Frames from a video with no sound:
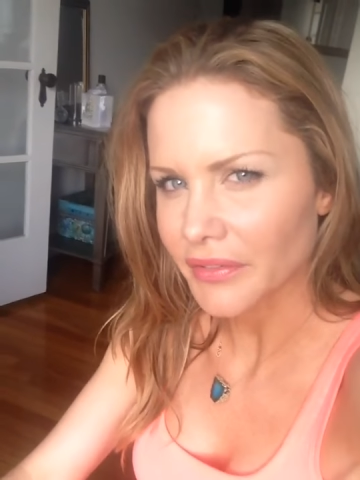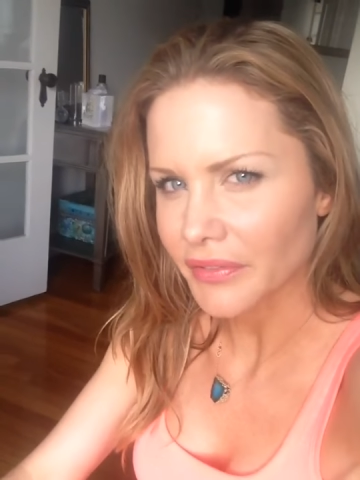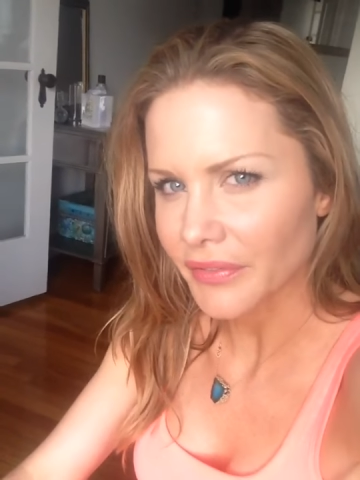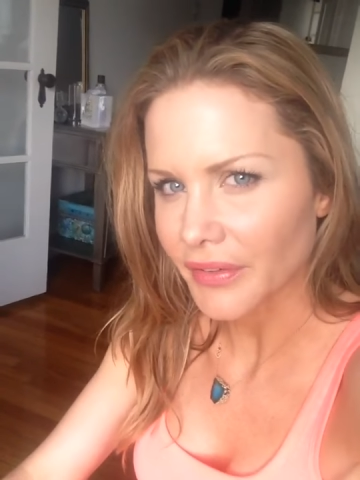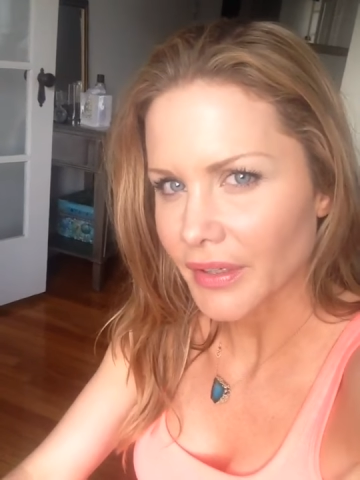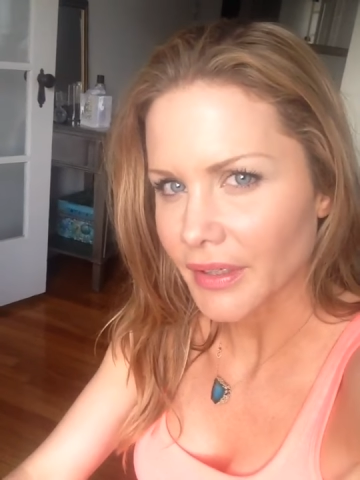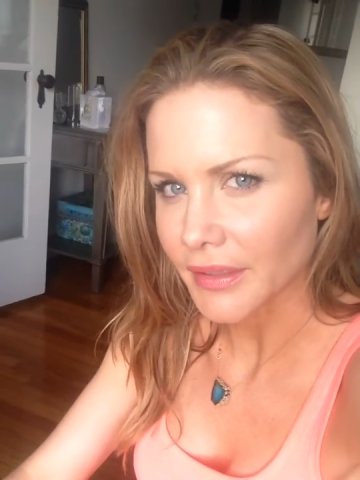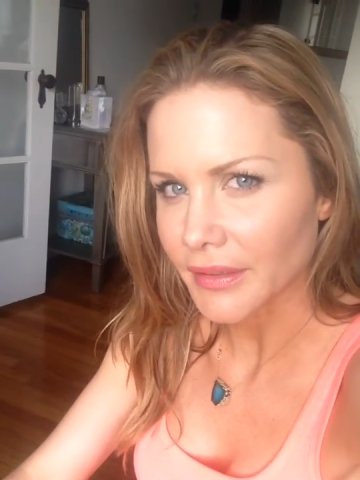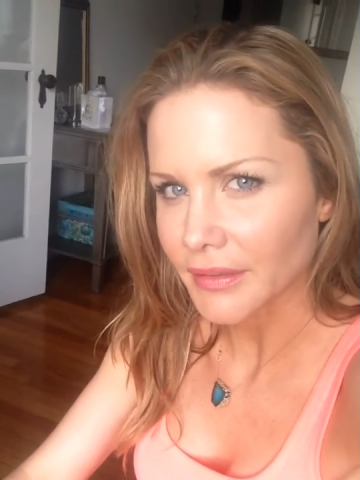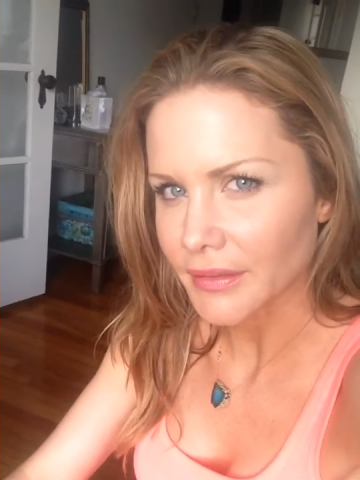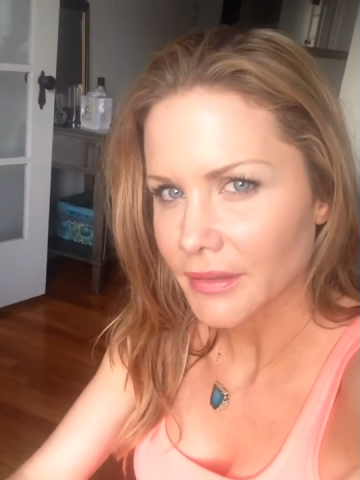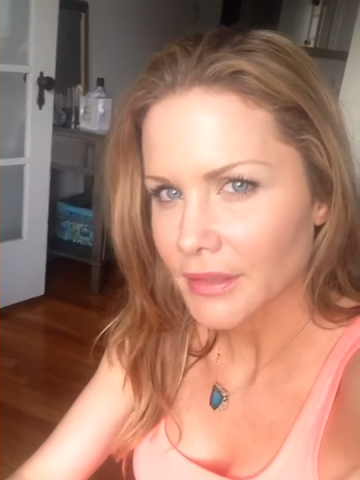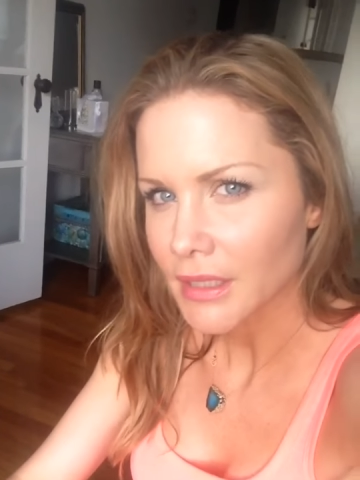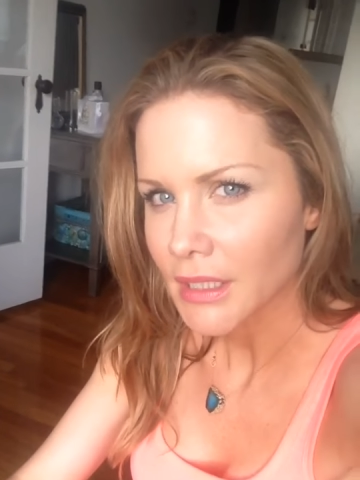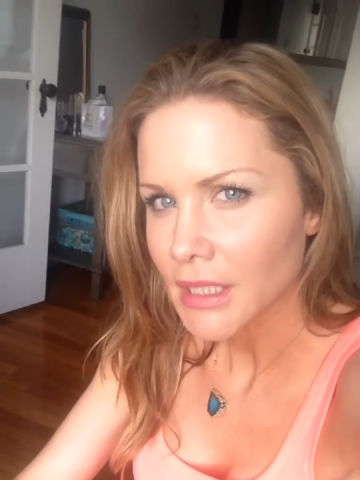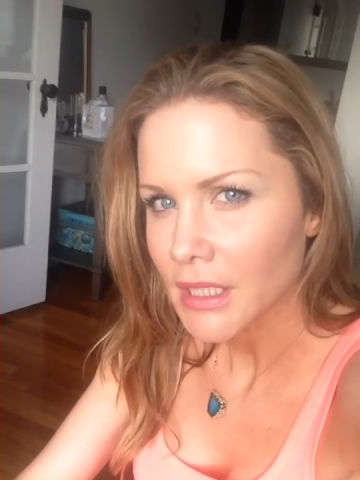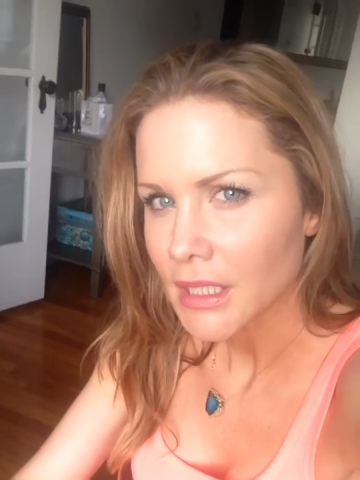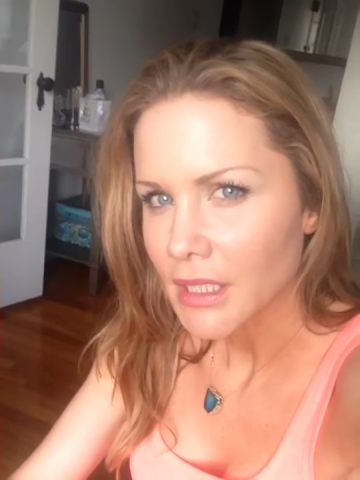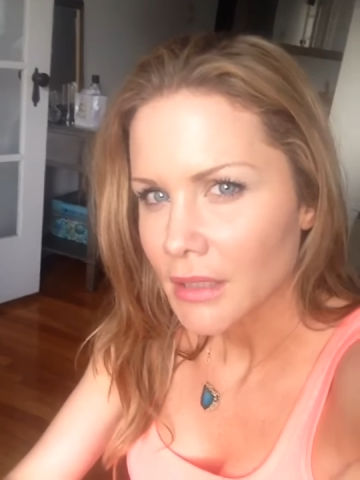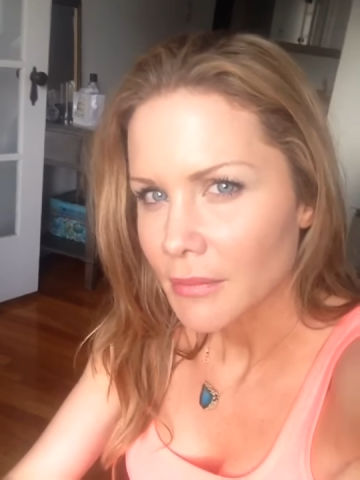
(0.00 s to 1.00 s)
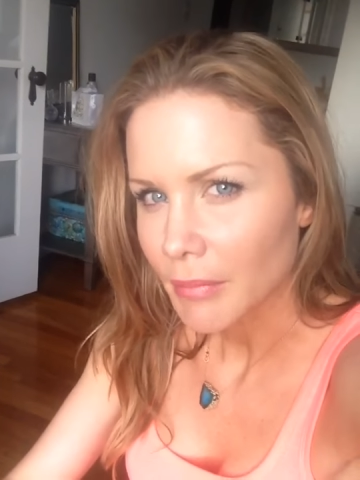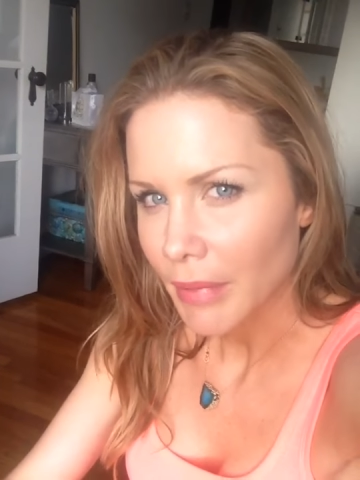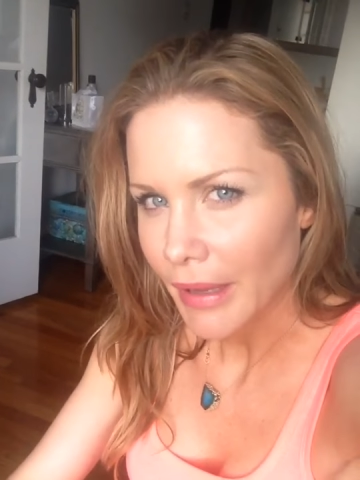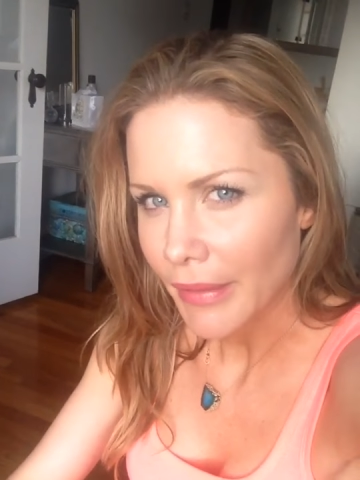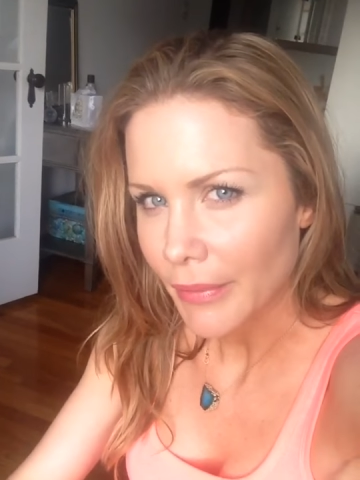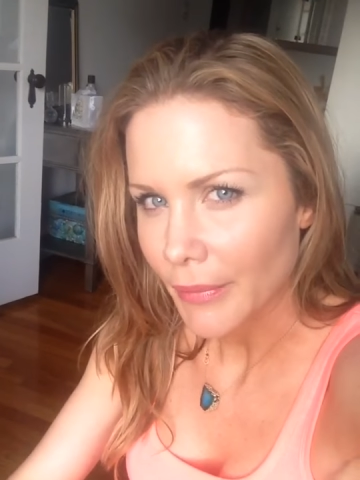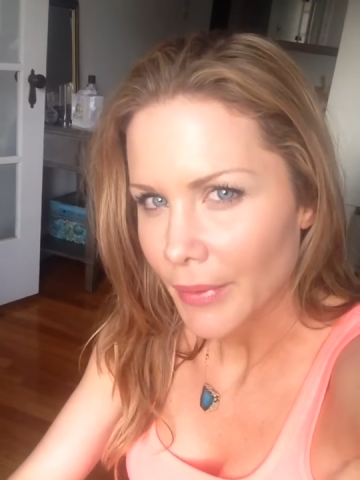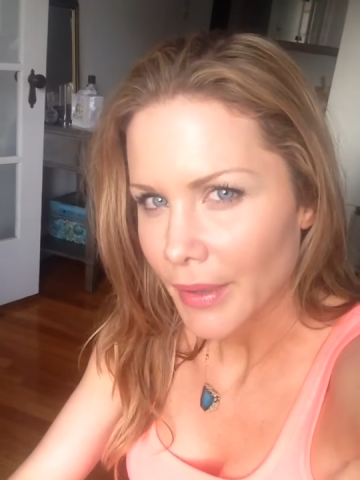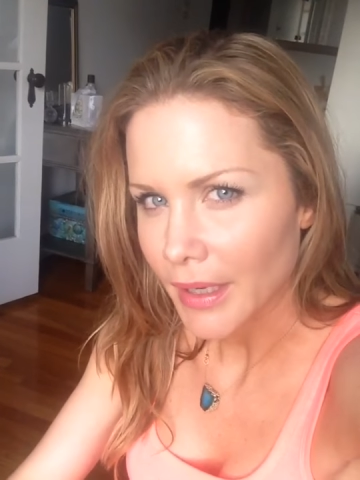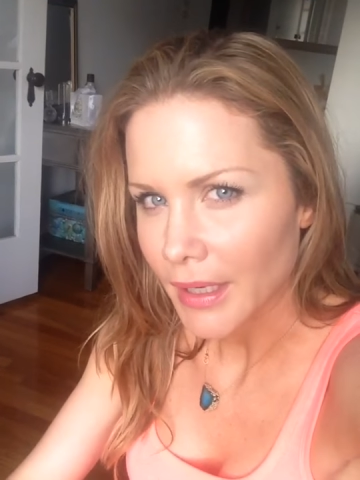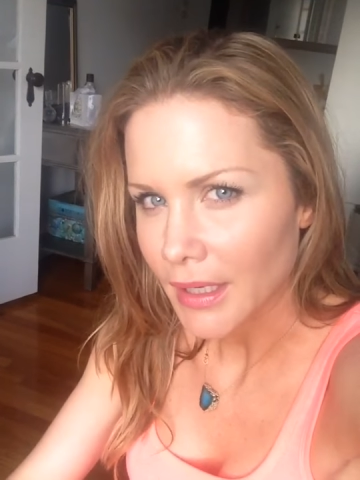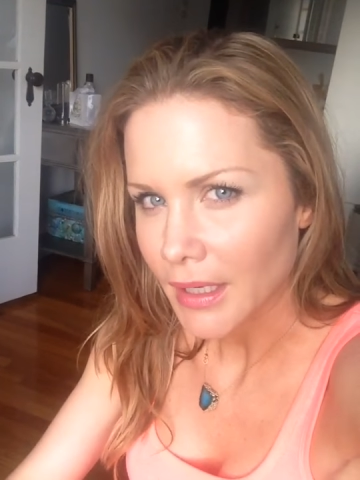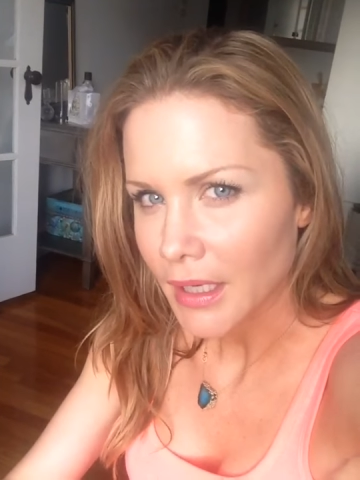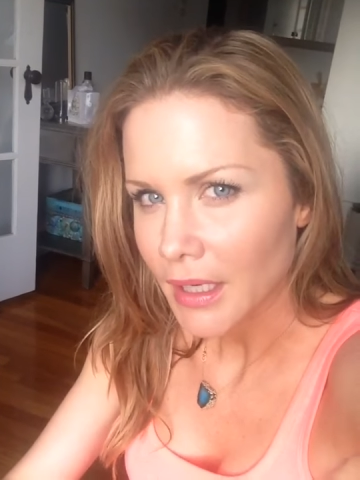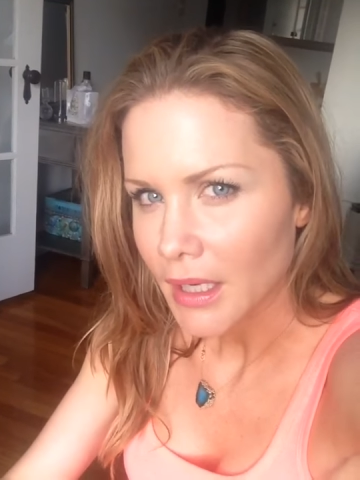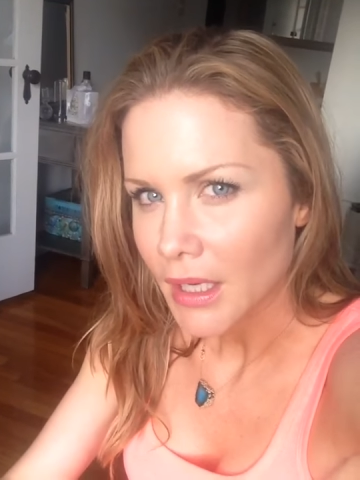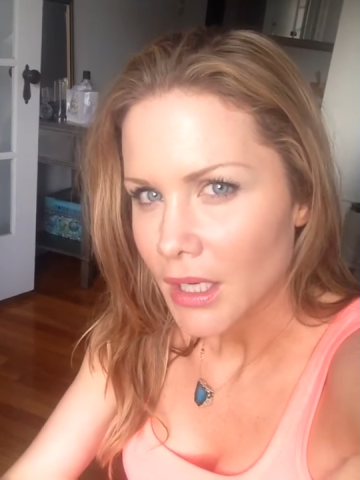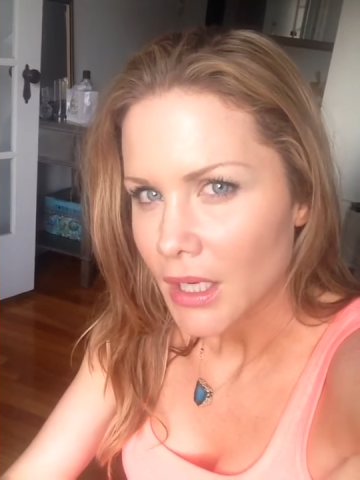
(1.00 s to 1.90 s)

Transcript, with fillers: fun, by the way.